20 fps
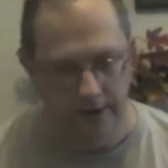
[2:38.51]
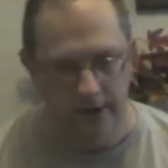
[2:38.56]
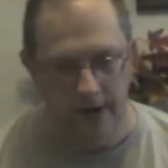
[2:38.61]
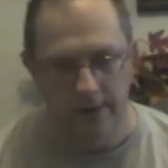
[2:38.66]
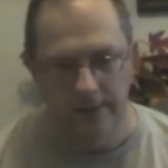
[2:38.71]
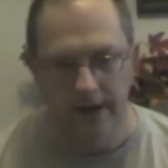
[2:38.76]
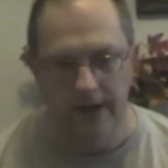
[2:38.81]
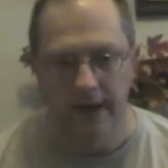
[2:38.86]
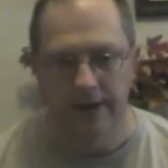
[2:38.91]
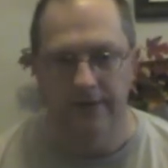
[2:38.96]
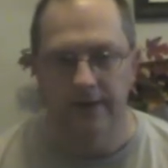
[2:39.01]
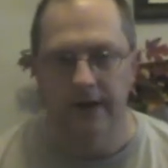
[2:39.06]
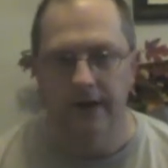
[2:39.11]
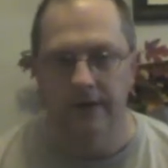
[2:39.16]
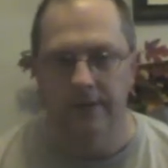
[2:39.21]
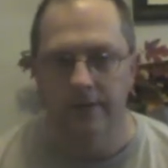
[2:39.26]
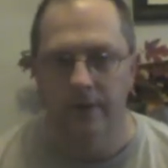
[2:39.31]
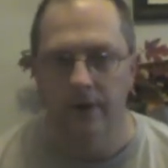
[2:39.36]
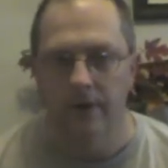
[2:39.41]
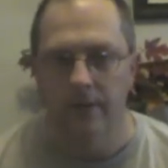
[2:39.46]
and I'll be having
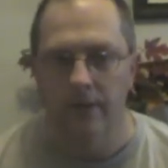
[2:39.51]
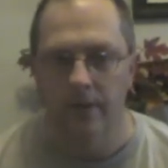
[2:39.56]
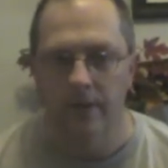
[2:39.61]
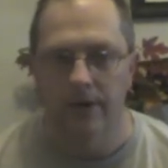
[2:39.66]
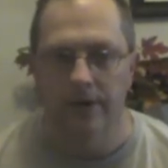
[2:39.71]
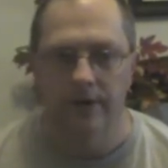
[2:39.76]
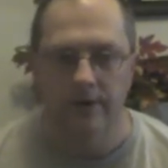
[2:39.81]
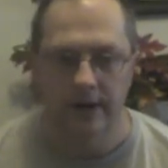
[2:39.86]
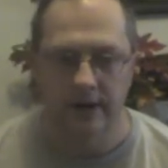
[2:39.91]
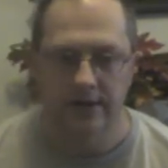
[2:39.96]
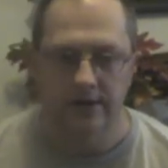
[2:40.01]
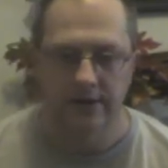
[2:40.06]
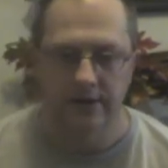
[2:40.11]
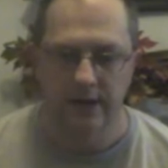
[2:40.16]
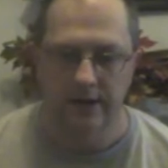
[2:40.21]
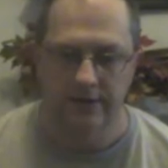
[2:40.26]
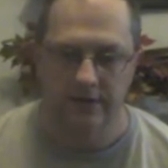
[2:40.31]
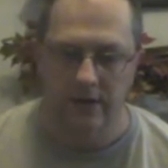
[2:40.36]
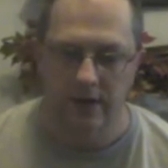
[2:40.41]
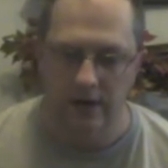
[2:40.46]
that tomorrow morning around
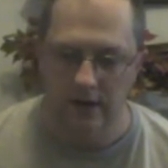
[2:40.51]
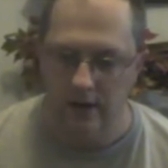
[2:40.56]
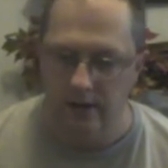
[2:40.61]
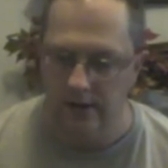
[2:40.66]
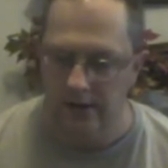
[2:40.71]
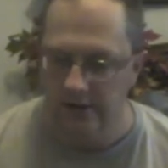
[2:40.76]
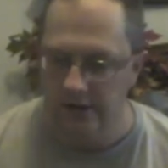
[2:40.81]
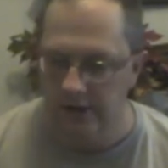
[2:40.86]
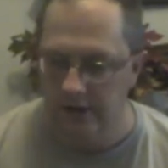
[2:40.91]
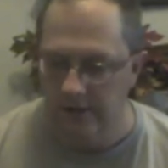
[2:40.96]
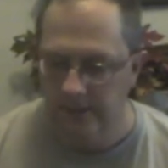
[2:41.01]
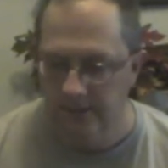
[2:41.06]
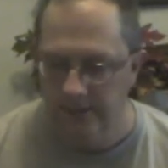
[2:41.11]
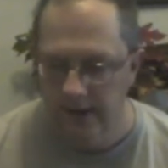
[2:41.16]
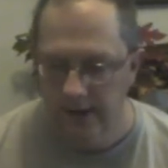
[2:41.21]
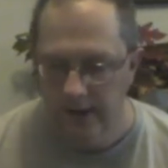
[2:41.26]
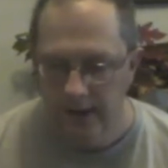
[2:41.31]
7 o'clock or so.